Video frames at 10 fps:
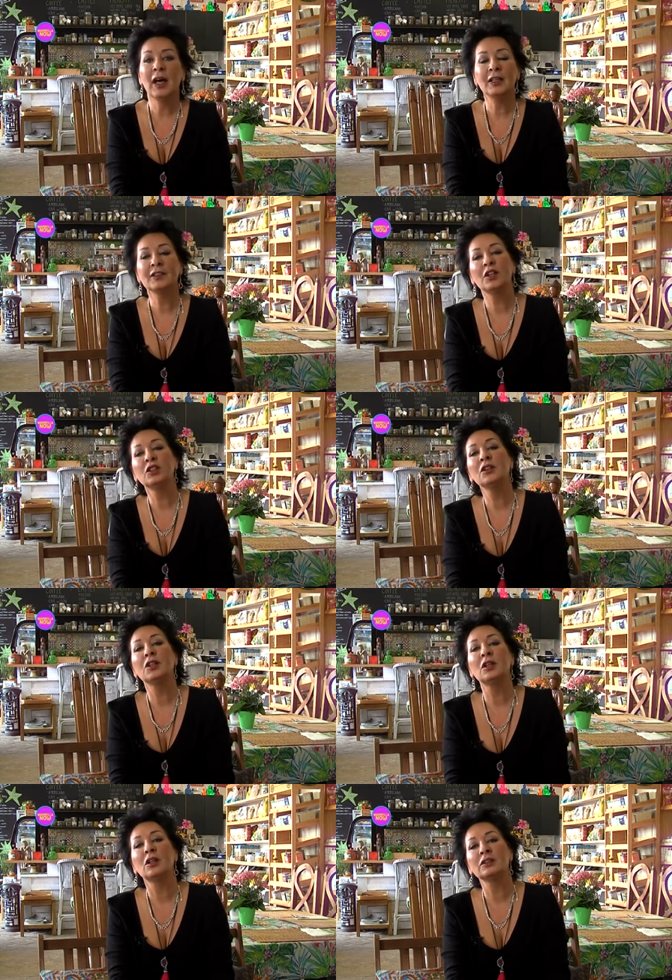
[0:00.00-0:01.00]
And it's only in
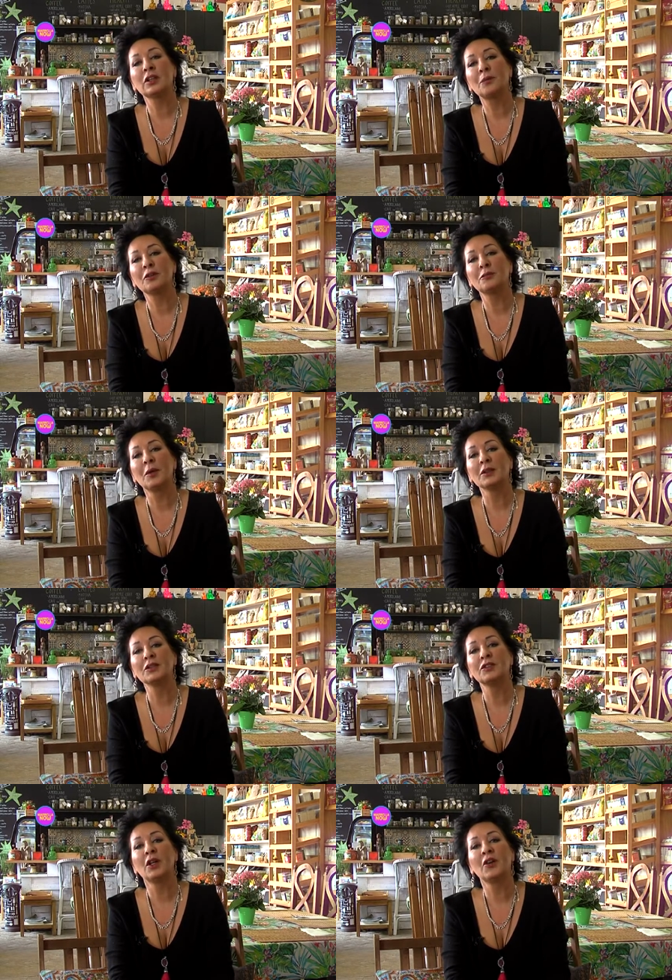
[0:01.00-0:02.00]
the last couple of
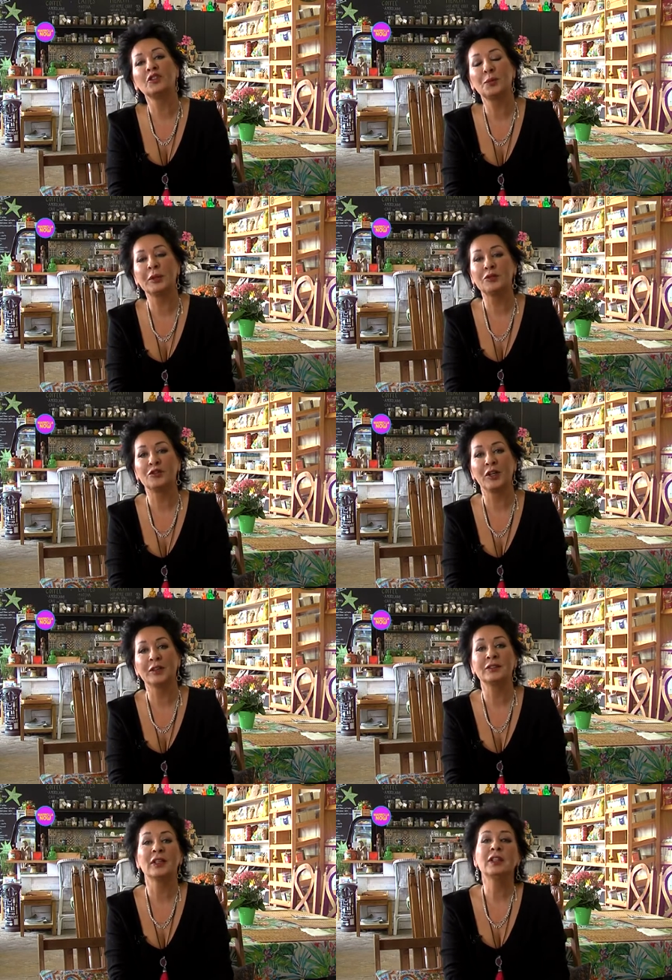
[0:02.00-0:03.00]
months, after being
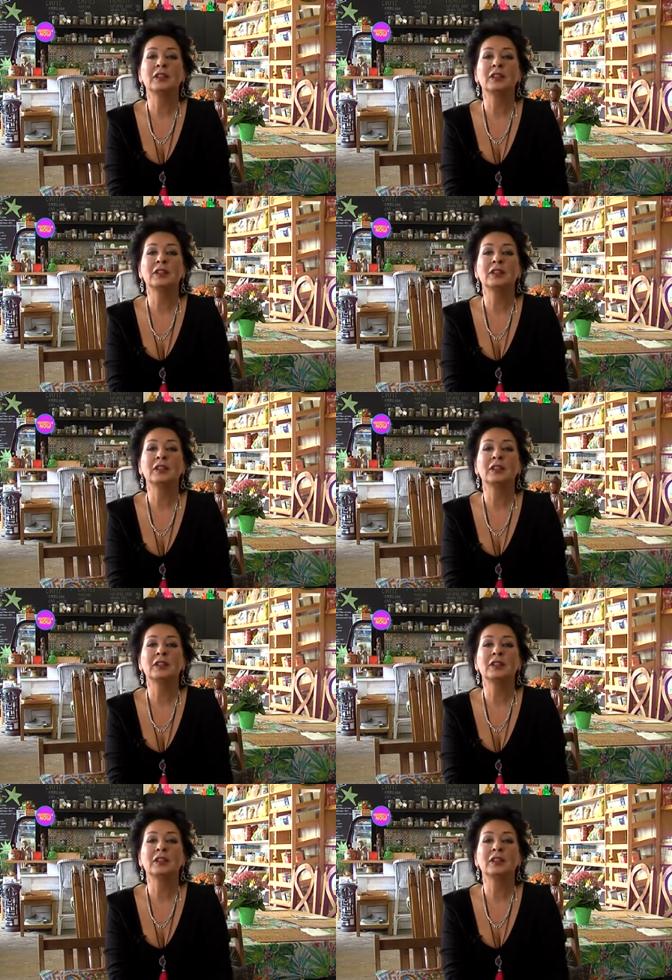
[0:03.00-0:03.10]
friends,